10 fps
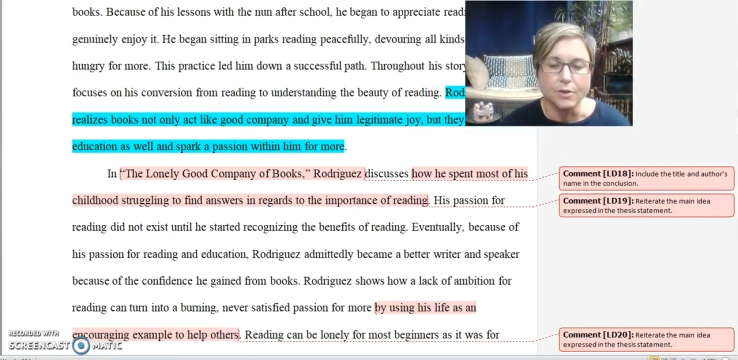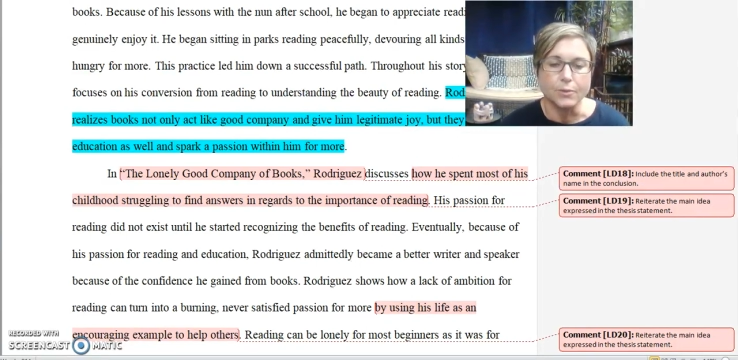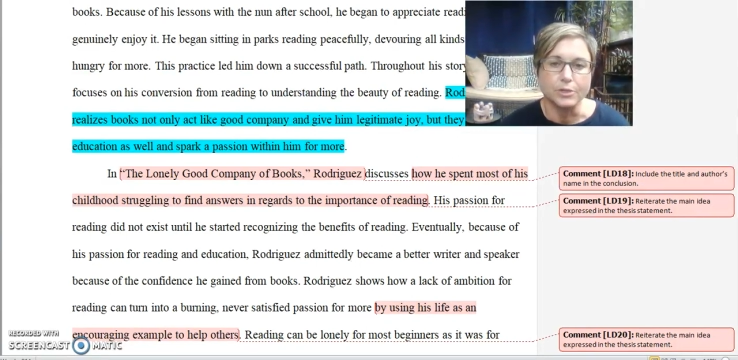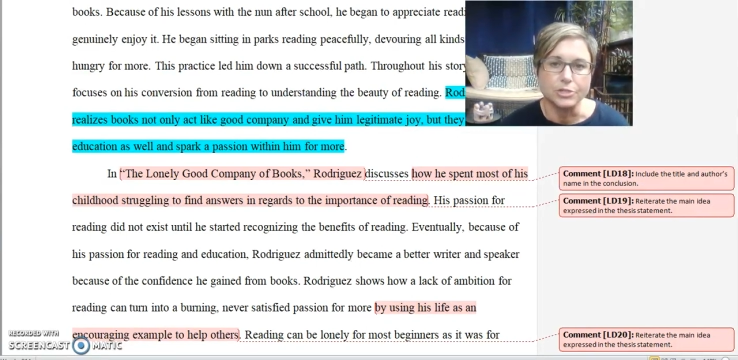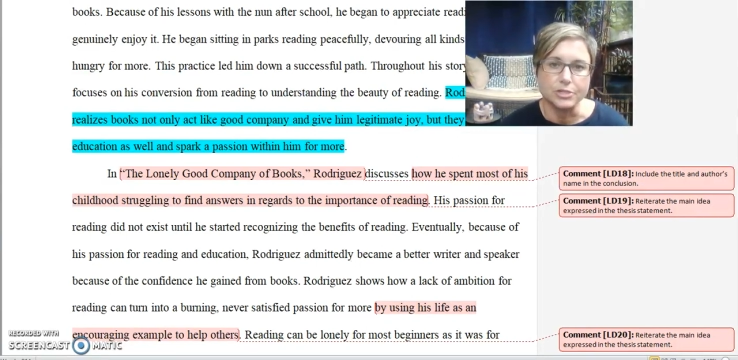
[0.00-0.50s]

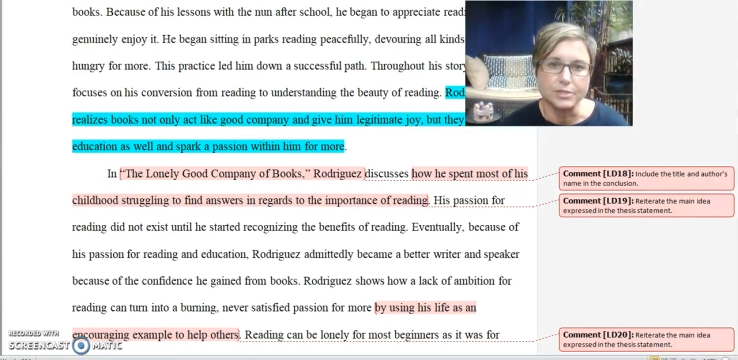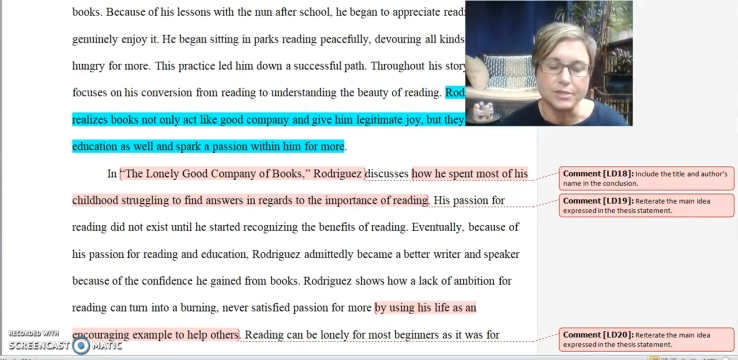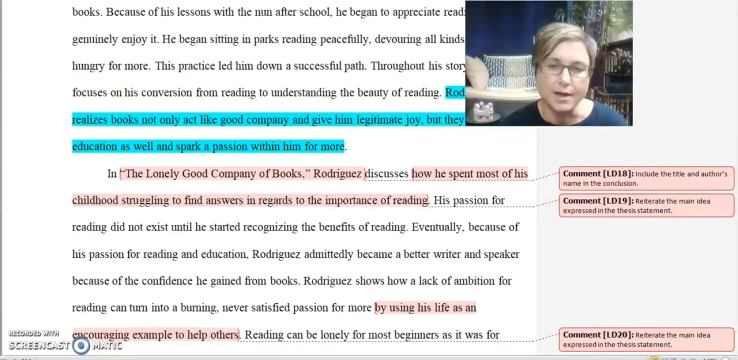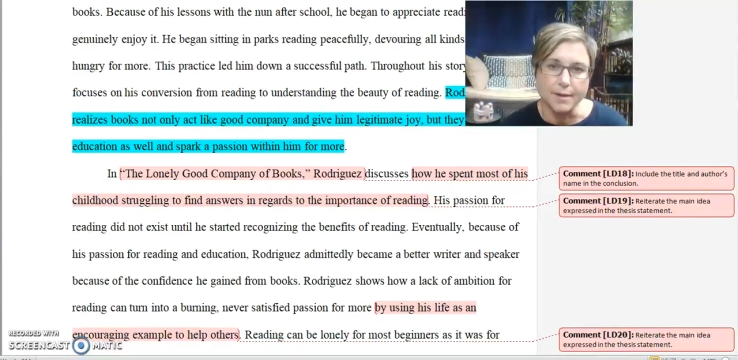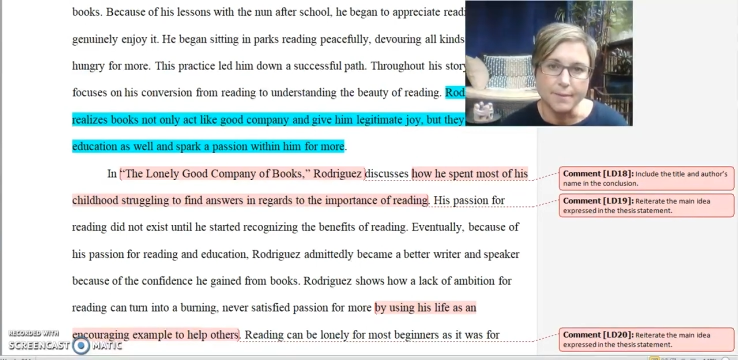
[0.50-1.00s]
We're
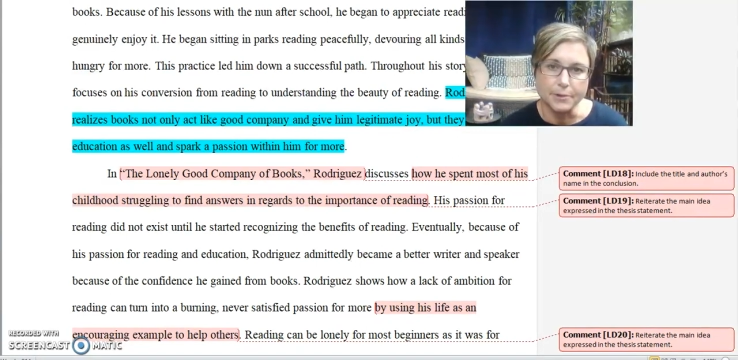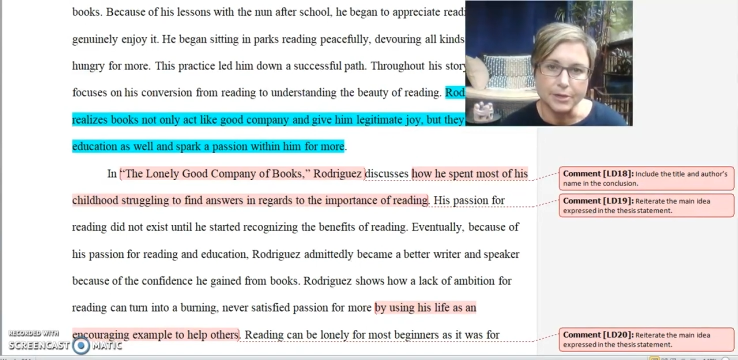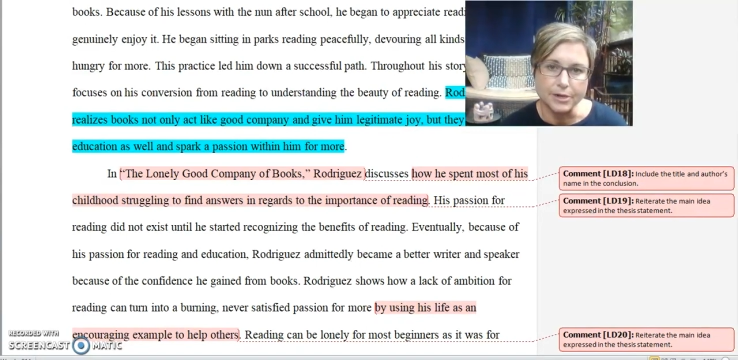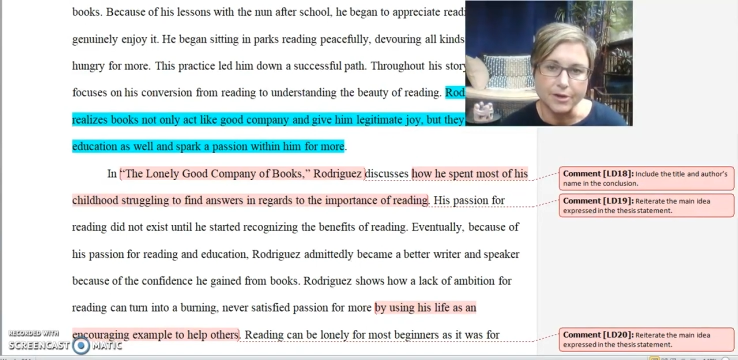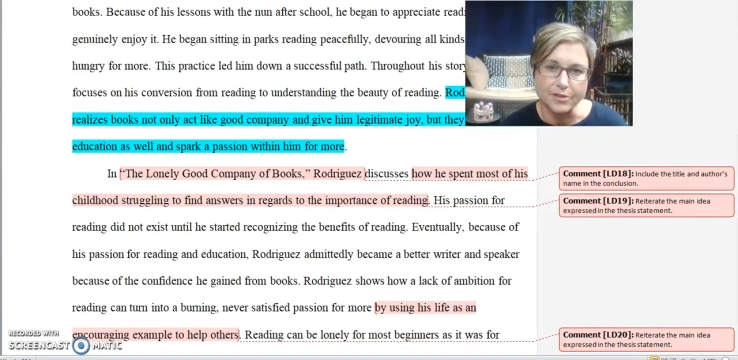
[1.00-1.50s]
just
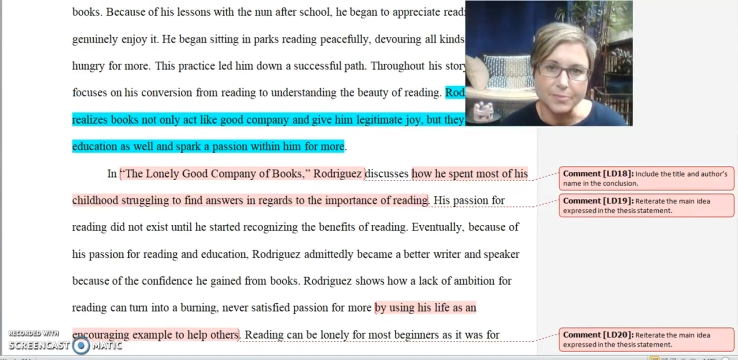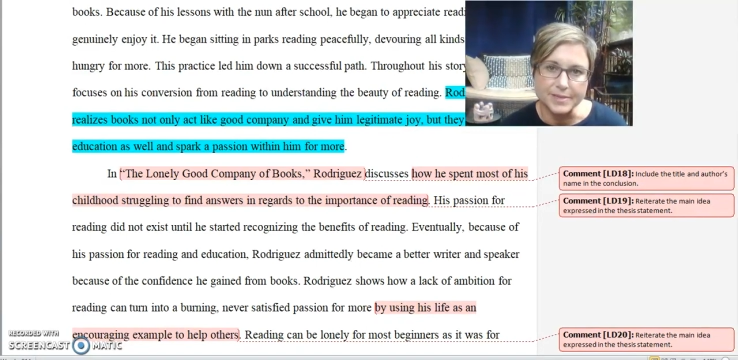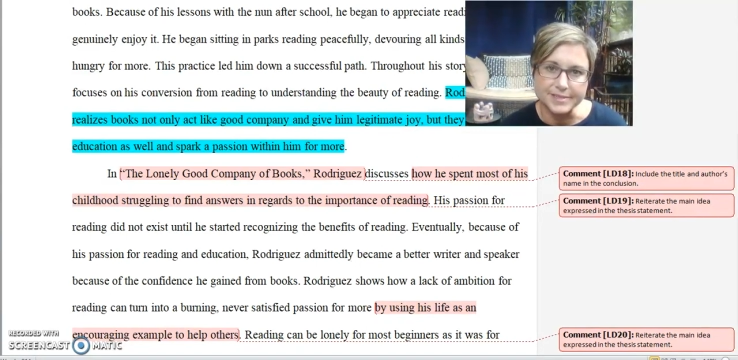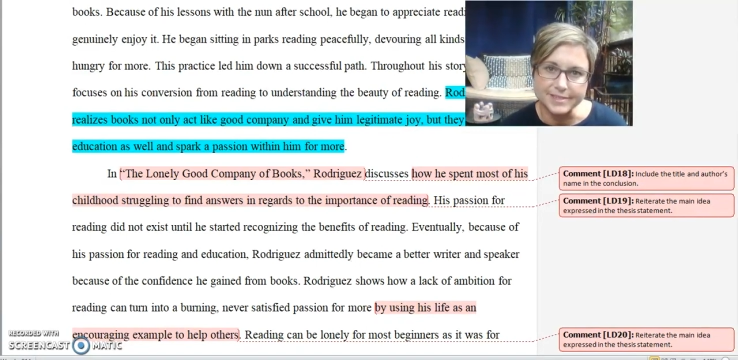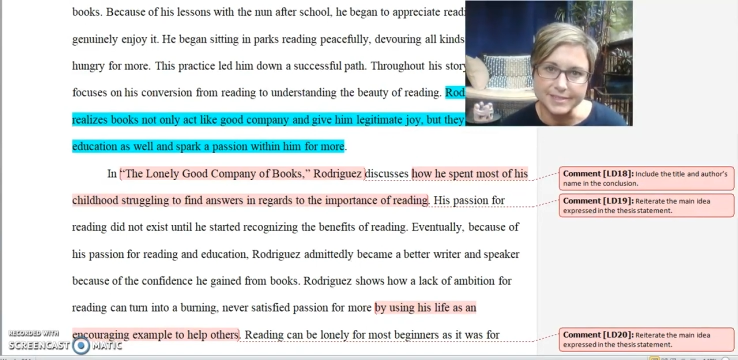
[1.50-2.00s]
putting all the
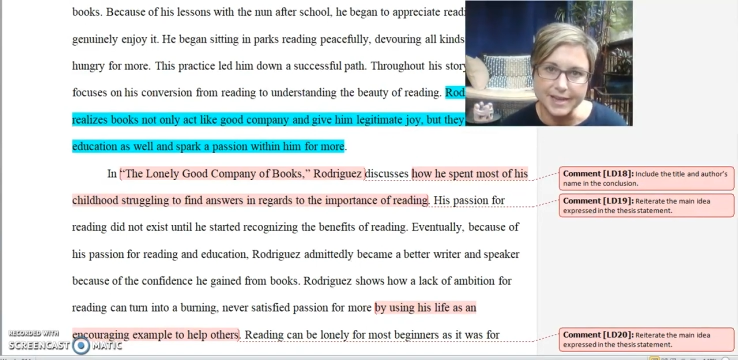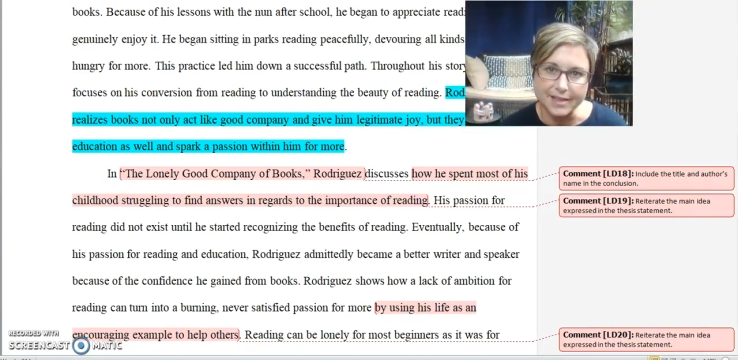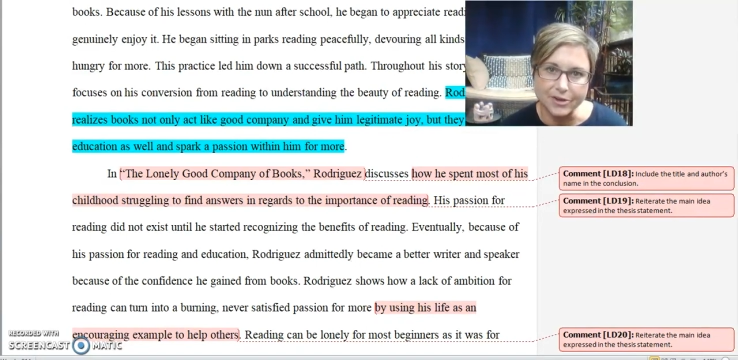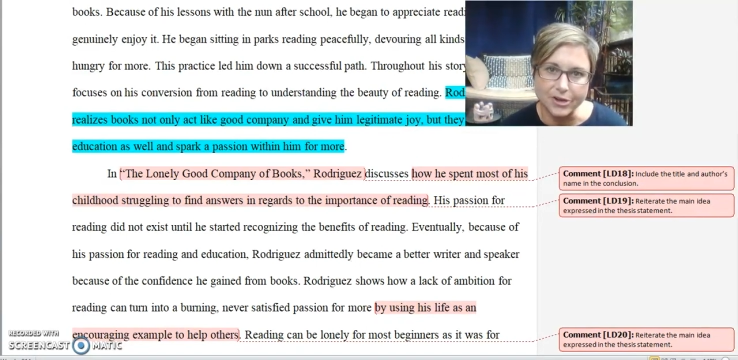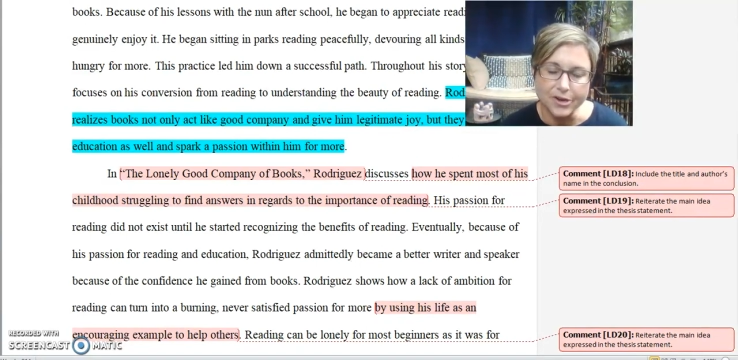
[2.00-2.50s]
pieces
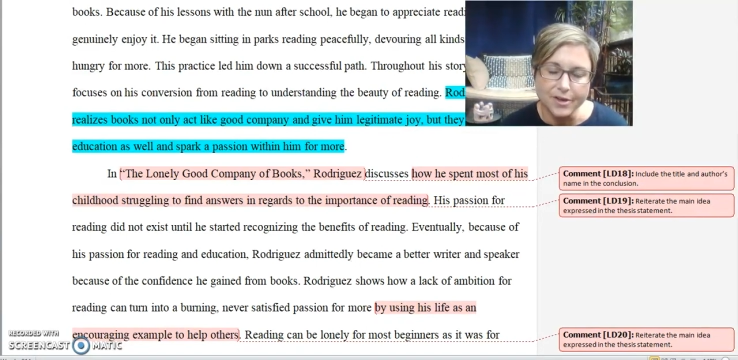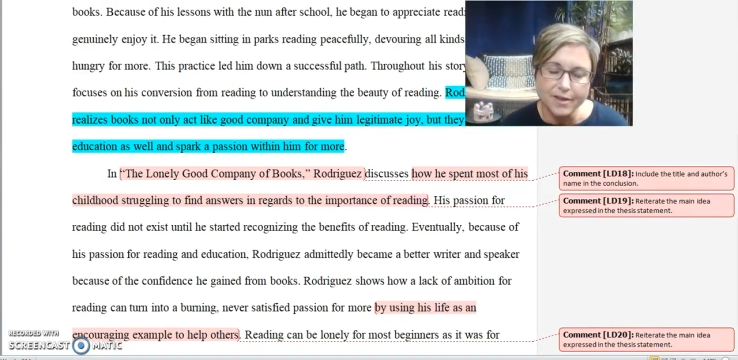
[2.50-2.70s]
together